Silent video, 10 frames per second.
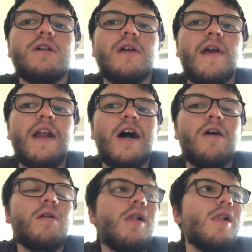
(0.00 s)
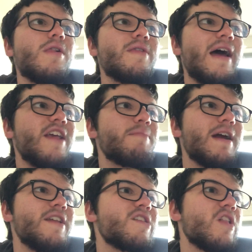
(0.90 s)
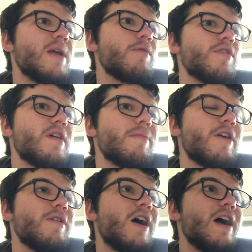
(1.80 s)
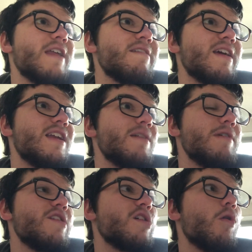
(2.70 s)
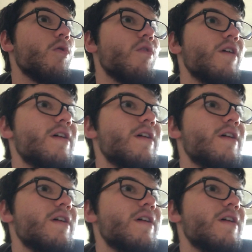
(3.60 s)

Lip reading: That is my disclaimer with them. They're not intended to be sold.